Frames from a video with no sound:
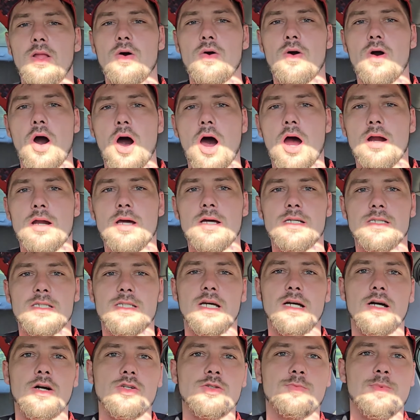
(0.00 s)
a local
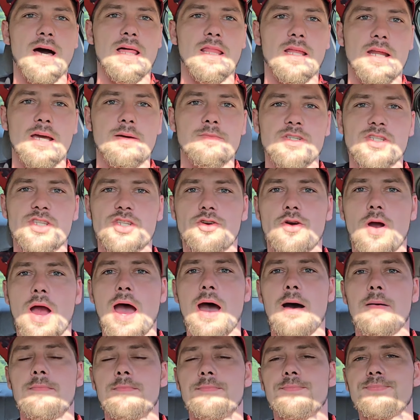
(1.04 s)
artist that goes by the name of
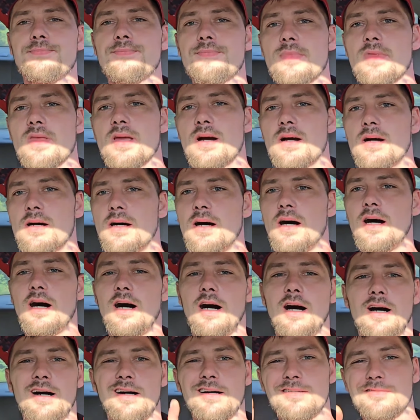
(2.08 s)
Scrap.
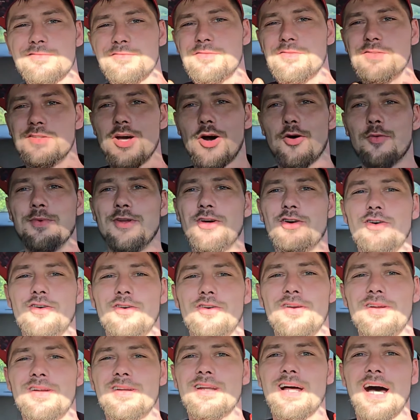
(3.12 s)
Uh, dope
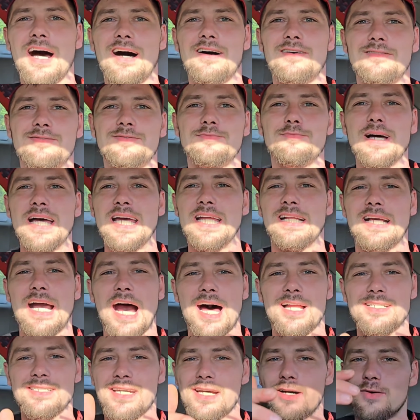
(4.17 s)
dude. I've made
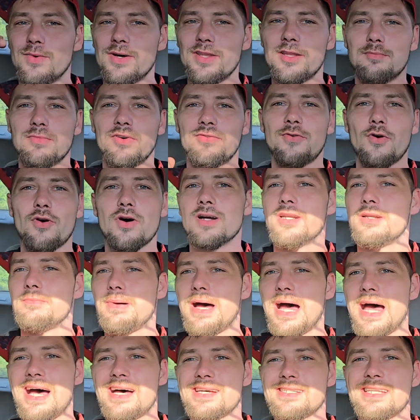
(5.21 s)
content with him before in
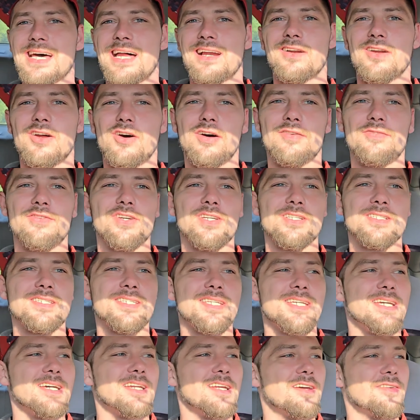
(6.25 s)
the past. I don't know if you can
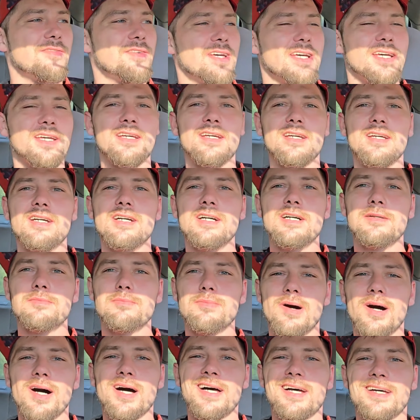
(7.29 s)
see any of it,
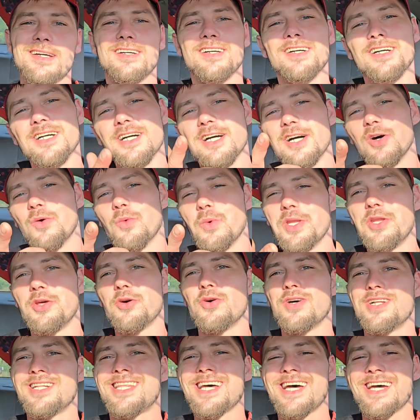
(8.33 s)
but we
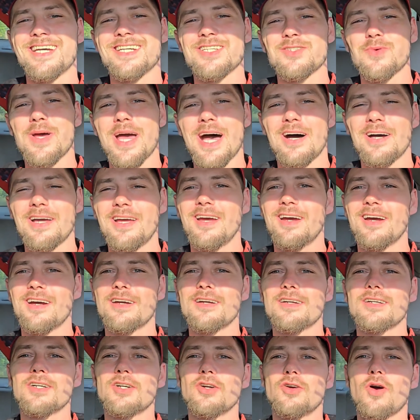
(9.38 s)
doing things. We out
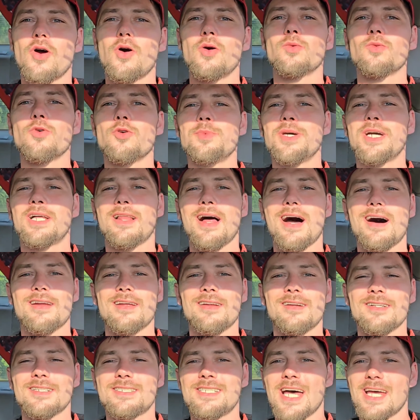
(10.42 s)
here growing Ruby
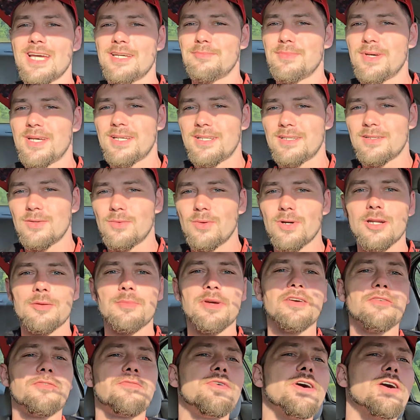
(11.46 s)
Cloud Entertainment. In a
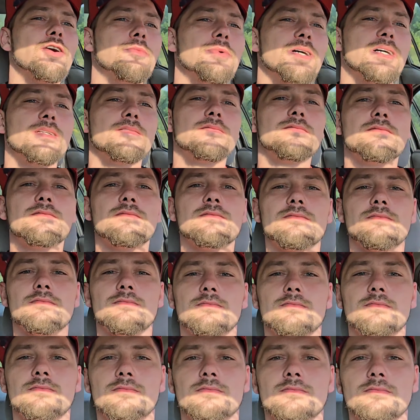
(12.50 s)
quarter mile, turn
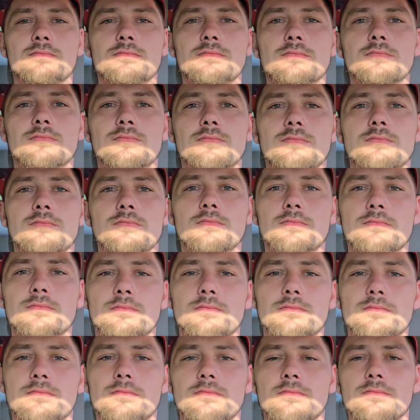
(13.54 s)
left onto Cranberry
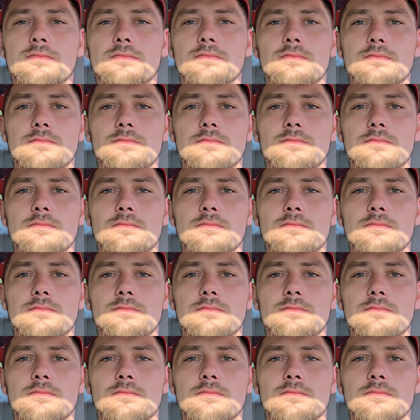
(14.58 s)
Street